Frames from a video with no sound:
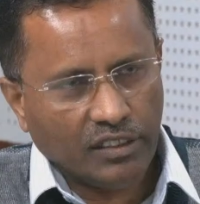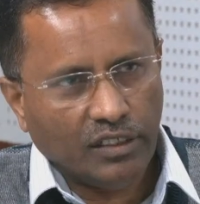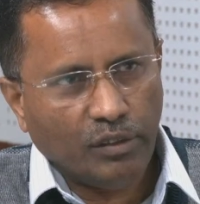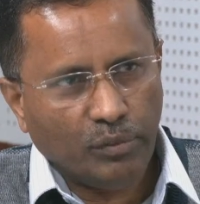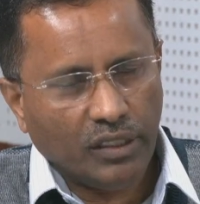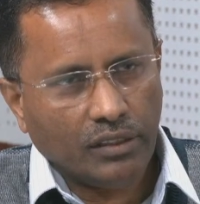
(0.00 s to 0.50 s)

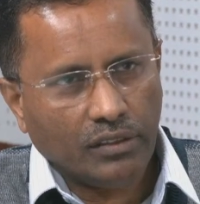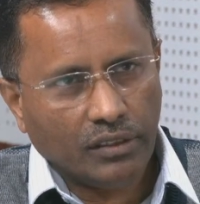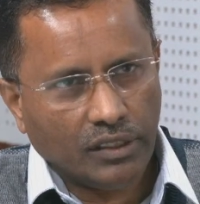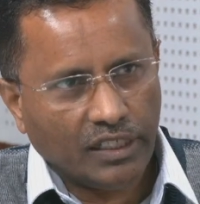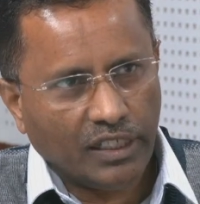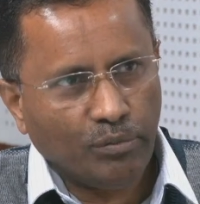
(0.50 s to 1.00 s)
mean the
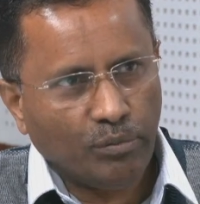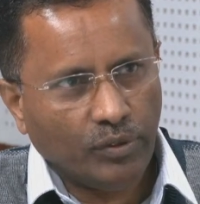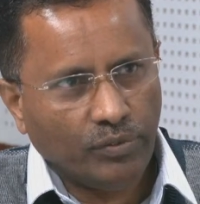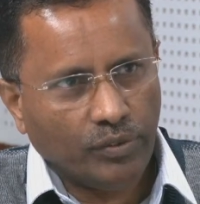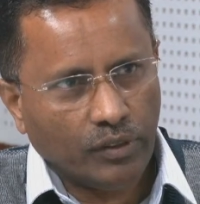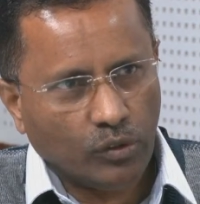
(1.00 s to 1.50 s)
type of
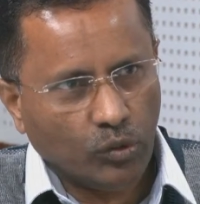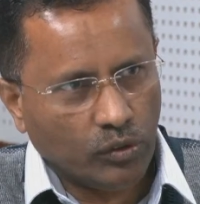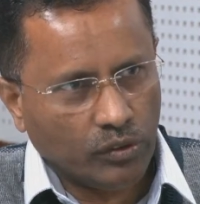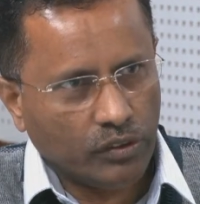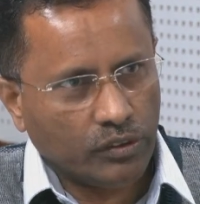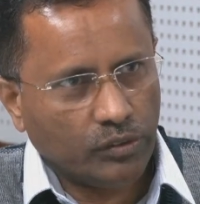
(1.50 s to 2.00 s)

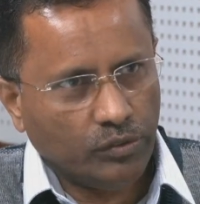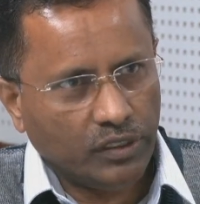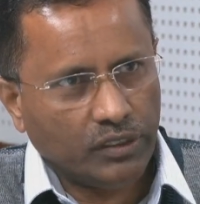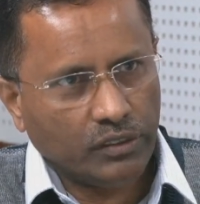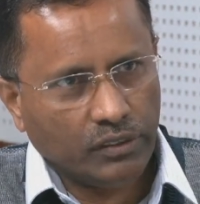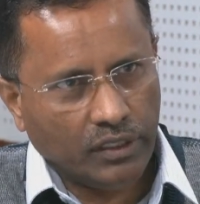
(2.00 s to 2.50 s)
courses which
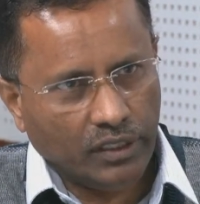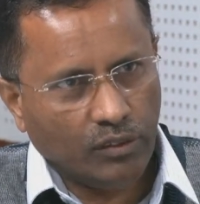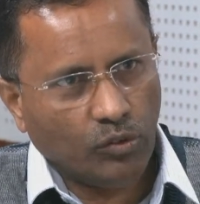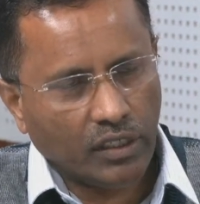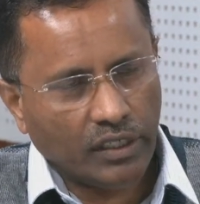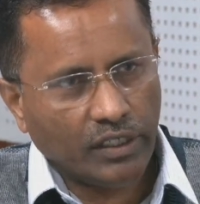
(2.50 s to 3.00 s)
they have
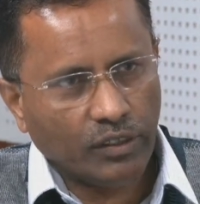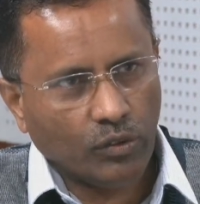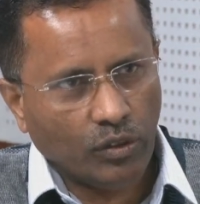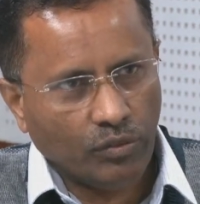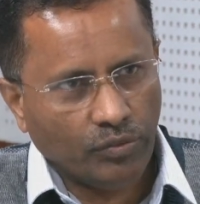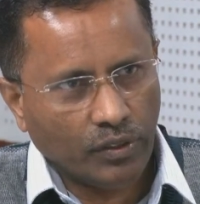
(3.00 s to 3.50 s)
wanted to
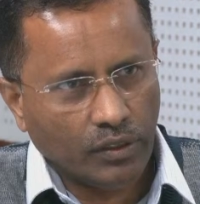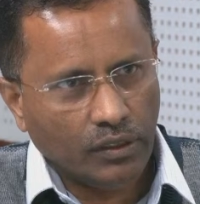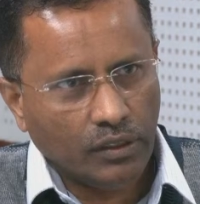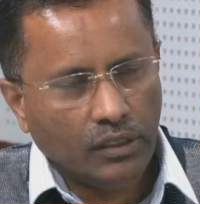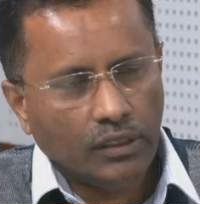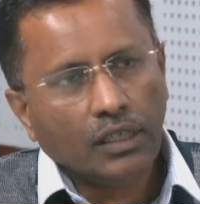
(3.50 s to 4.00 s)
offer
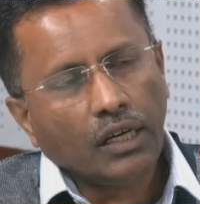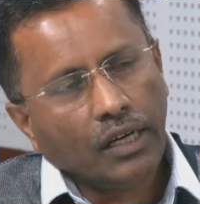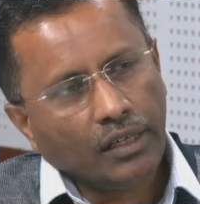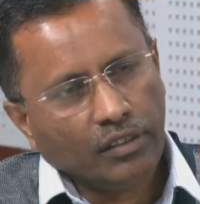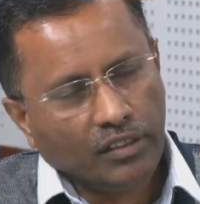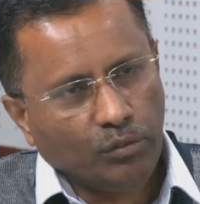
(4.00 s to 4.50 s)

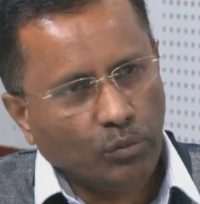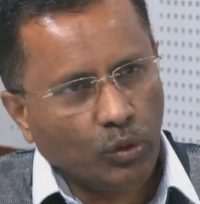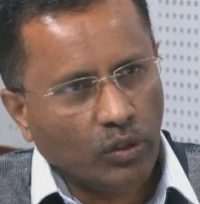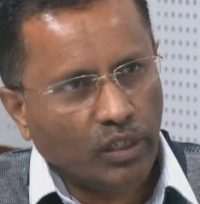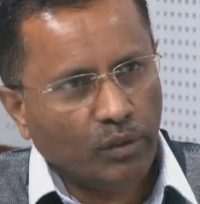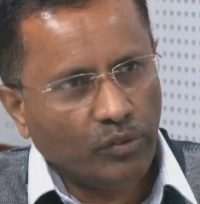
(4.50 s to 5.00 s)
and the
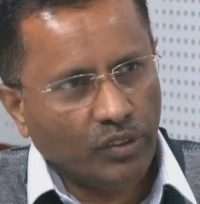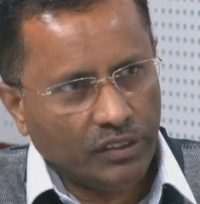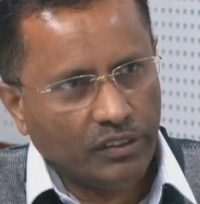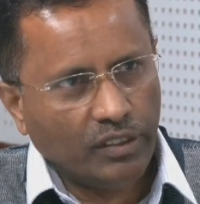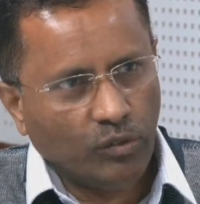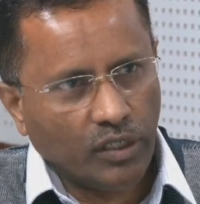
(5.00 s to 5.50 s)
program which they
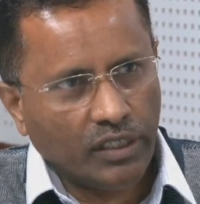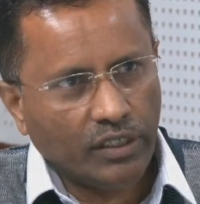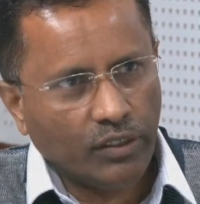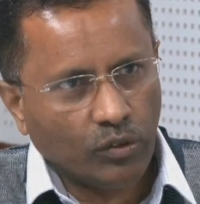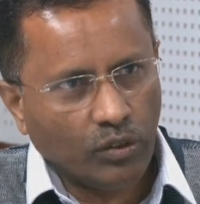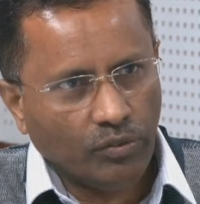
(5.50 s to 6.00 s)
wanted to
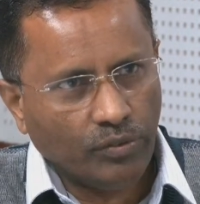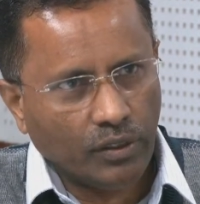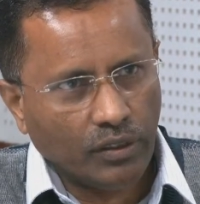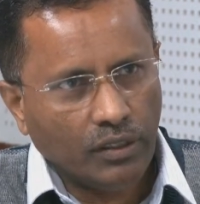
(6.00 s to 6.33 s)
offer,